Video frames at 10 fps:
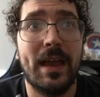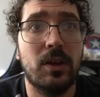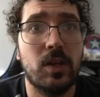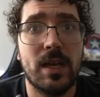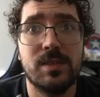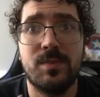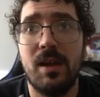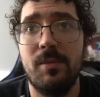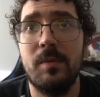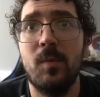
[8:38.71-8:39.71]
I know you guys
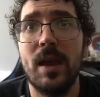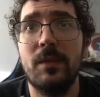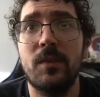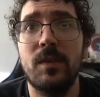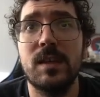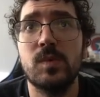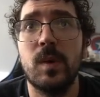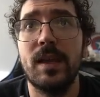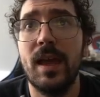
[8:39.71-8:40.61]
probably been waiting for this one.